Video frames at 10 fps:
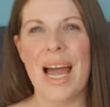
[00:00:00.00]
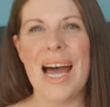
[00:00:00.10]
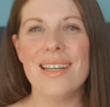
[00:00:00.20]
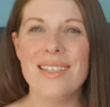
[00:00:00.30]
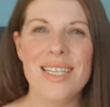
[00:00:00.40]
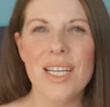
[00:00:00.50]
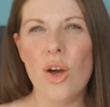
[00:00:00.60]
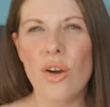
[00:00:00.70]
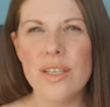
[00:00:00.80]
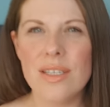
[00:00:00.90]

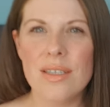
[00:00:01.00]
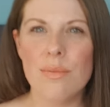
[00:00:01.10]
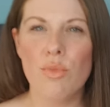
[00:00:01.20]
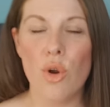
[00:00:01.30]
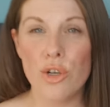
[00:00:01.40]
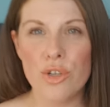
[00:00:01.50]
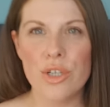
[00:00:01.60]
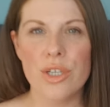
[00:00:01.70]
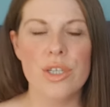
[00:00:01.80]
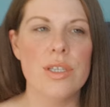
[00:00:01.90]
anti-lice
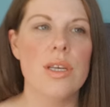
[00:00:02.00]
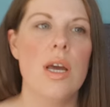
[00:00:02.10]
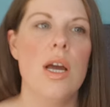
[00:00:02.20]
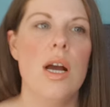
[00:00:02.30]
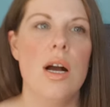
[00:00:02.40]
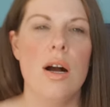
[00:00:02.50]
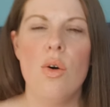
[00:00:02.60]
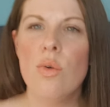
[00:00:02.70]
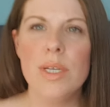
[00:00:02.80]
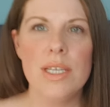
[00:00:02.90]
products
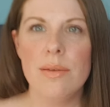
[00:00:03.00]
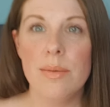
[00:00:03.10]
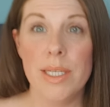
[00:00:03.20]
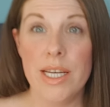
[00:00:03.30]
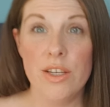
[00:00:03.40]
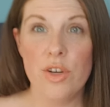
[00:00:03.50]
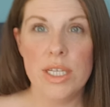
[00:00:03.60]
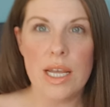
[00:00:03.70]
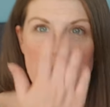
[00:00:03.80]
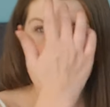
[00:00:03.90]
always seem to be tea tree
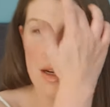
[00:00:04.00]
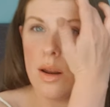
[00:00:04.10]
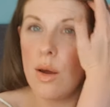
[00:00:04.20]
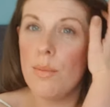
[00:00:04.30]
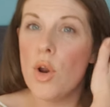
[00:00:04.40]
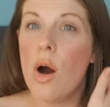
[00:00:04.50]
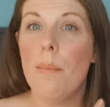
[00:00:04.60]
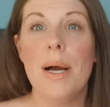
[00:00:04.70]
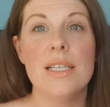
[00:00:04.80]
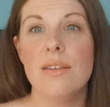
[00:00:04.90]
scented, and I'm not a
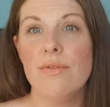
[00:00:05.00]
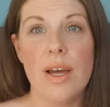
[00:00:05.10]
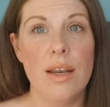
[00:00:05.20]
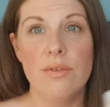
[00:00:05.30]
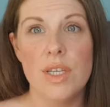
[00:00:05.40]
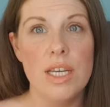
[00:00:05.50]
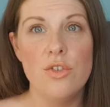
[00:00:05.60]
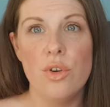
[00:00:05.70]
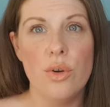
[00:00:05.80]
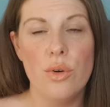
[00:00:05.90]
massive fan of tea
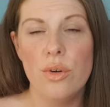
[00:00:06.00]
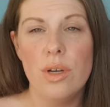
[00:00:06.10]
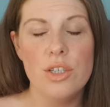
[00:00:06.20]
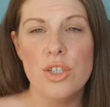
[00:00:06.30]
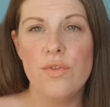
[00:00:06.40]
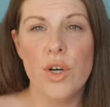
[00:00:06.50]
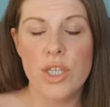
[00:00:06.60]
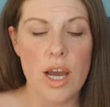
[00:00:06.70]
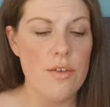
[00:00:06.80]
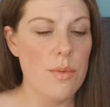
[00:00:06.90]
tree oil. I just
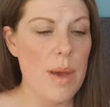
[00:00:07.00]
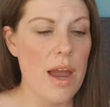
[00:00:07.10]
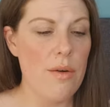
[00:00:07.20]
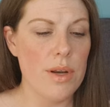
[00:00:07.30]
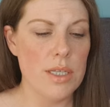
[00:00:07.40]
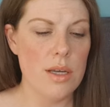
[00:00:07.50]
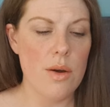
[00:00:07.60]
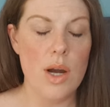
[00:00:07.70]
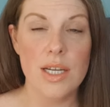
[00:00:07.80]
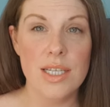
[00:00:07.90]
find it overpowering, so
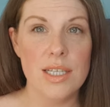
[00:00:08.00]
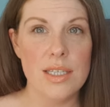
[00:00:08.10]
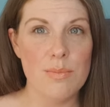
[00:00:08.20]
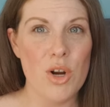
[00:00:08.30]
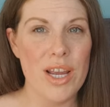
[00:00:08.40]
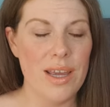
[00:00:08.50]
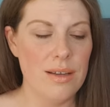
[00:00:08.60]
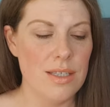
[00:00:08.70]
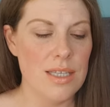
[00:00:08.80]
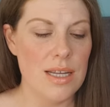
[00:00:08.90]
I didn't spray it
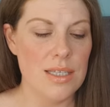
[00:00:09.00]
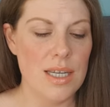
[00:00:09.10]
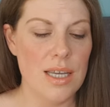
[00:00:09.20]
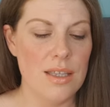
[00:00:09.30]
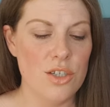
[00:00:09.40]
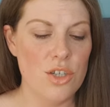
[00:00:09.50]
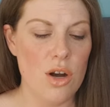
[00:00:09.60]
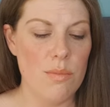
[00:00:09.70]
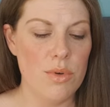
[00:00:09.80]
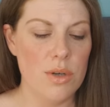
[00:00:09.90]
and scent it in the
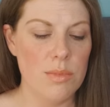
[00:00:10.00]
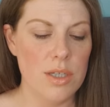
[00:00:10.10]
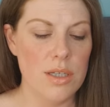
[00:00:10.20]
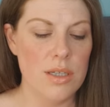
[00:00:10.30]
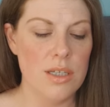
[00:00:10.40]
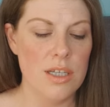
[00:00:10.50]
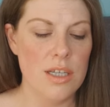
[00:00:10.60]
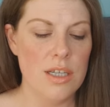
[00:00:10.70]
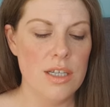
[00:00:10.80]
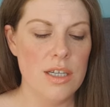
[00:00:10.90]
shop, but I'm gonna
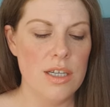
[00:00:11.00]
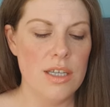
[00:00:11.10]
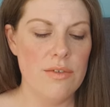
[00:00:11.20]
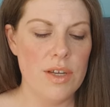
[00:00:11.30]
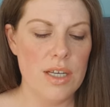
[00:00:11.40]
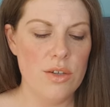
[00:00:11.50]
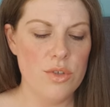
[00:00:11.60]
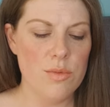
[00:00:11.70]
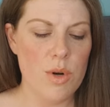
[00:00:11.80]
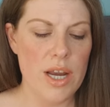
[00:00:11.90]
give it a little
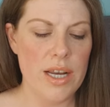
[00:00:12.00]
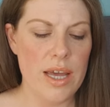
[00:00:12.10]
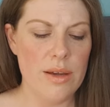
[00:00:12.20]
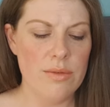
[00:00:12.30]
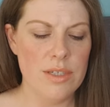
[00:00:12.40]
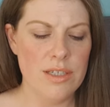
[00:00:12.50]
spray now